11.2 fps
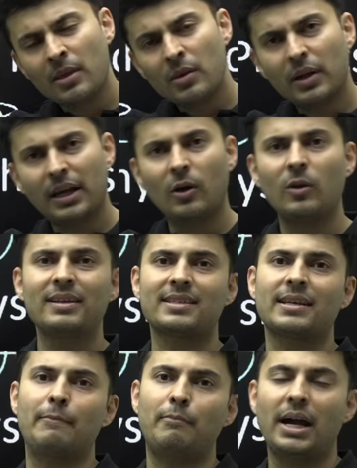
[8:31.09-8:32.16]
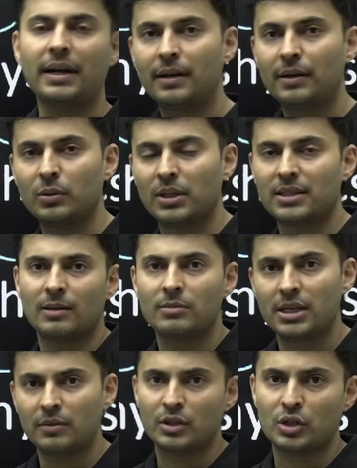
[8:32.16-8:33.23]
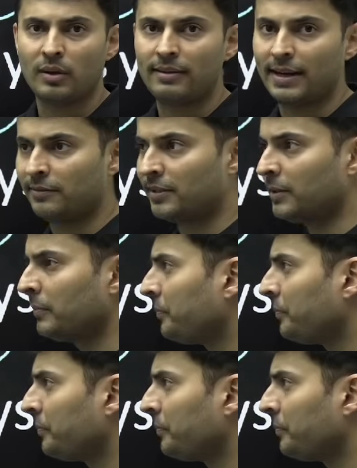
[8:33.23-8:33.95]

You can always come back to the subject which you are left